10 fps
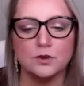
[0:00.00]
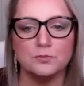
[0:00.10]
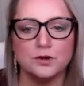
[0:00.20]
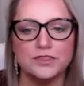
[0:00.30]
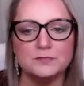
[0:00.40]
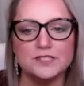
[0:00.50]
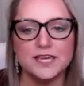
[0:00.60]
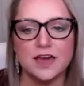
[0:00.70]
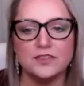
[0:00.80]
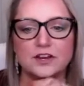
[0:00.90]
We put them
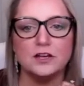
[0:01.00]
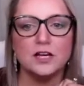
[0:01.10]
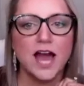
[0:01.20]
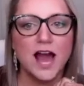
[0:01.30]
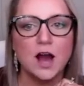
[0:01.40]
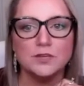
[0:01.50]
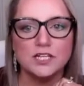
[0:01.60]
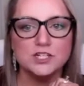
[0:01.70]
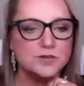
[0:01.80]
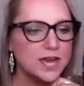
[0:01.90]
together. How
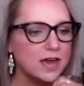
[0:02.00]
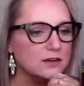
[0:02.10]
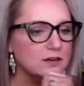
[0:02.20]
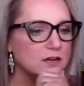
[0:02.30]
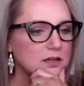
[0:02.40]
many do we get?